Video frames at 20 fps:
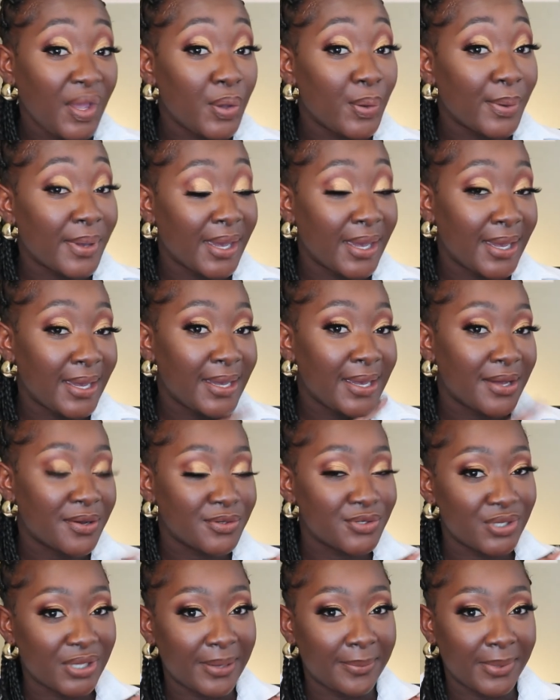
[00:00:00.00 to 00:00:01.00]
Okay,
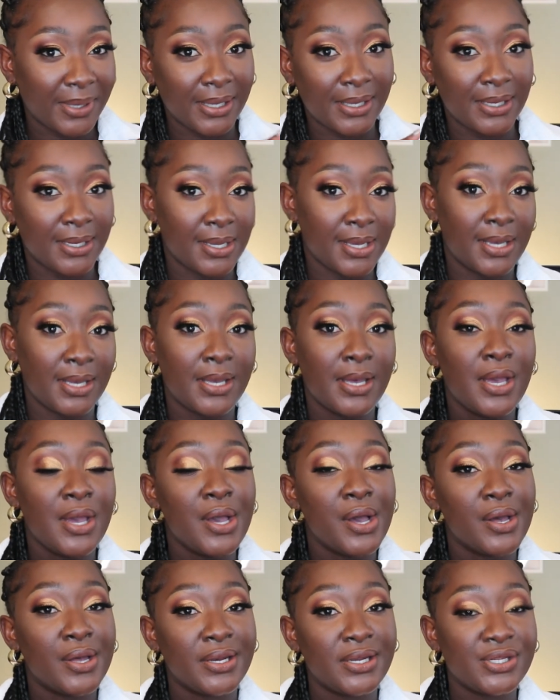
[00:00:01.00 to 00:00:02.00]
Akosua Benhene
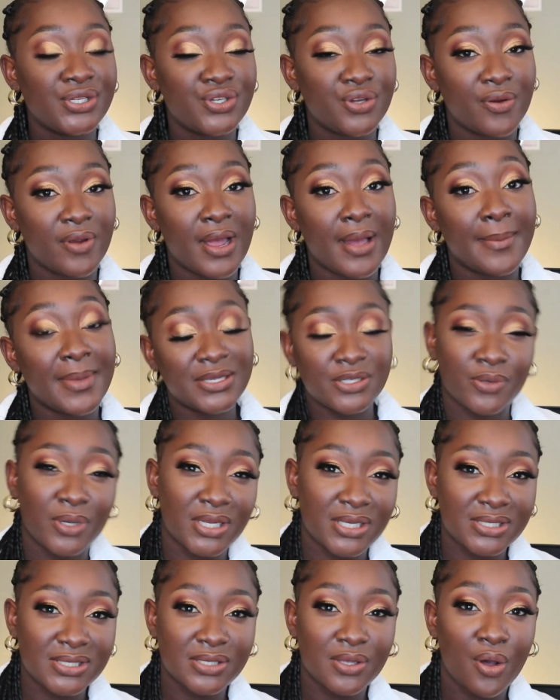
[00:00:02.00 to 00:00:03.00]
on Instagram, as
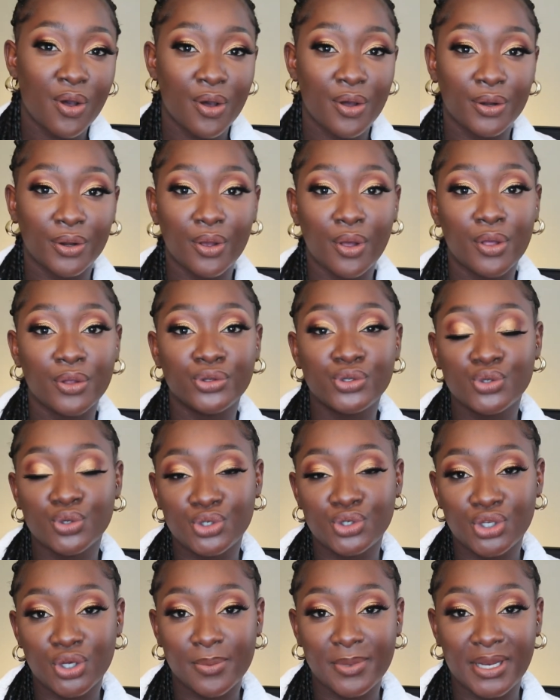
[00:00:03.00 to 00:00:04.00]
well as on all
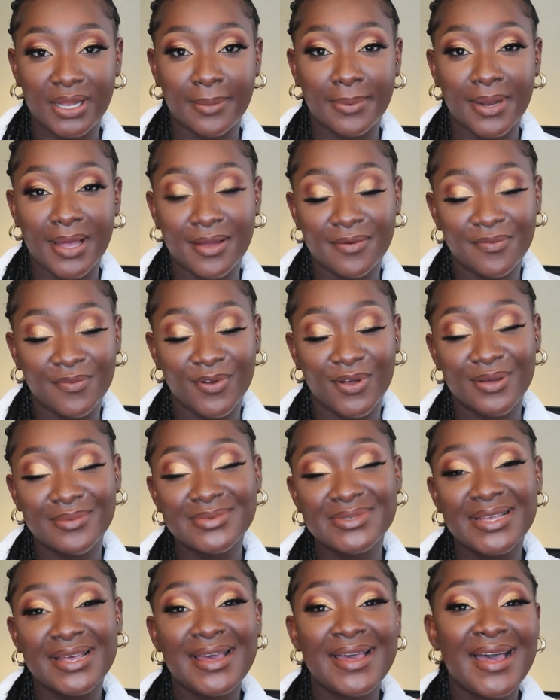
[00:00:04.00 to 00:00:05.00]
social media
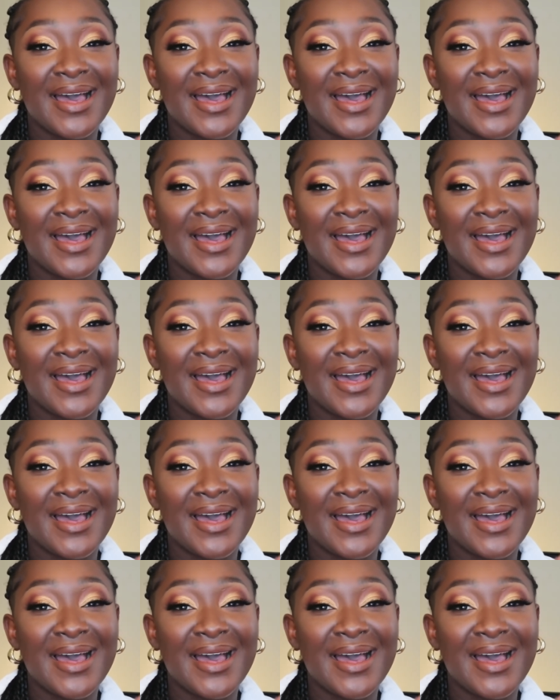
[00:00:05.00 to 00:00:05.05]
platforms.